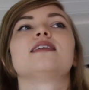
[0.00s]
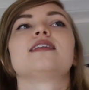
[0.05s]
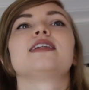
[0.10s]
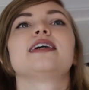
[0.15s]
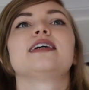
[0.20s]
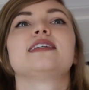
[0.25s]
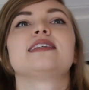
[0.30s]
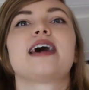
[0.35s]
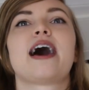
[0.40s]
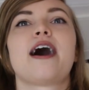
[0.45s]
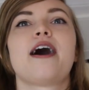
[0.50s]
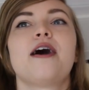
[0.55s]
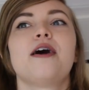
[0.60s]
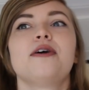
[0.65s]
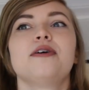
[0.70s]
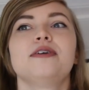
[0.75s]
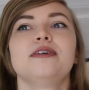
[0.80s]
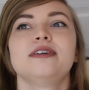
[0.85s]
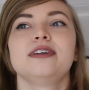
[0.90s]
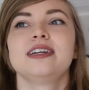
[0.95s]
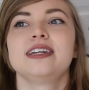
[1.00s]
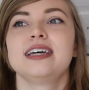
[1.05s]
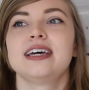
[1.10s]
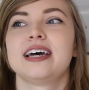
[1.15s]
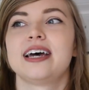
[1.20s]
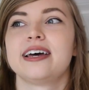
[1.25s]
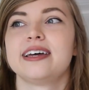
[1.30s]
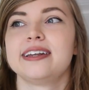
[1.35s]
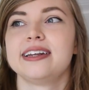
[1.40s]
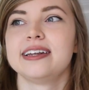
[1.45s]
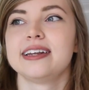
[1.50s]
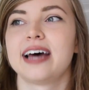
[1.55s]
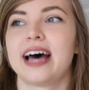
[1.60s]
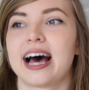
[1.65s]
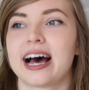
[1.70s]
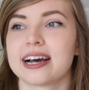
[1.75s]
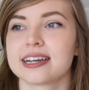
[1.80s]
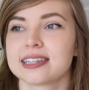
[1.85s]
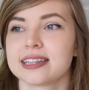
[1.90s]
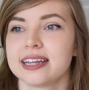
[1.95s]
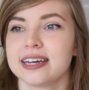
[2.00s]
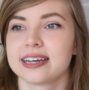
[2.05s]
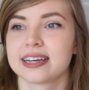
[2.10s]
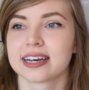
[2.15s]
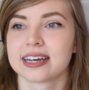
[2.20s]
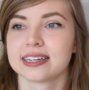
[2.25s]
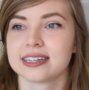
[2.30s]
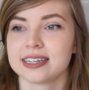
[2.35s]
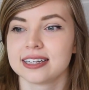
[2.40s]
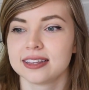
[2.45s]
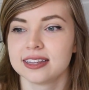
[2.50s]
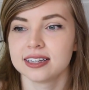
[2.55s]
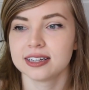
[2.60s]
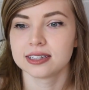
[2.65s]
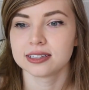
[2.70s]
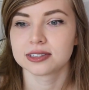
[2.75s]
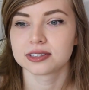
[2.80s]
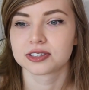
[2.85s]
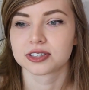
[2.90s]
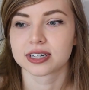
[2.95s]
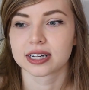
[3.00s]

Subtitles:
lay down and act like I need this?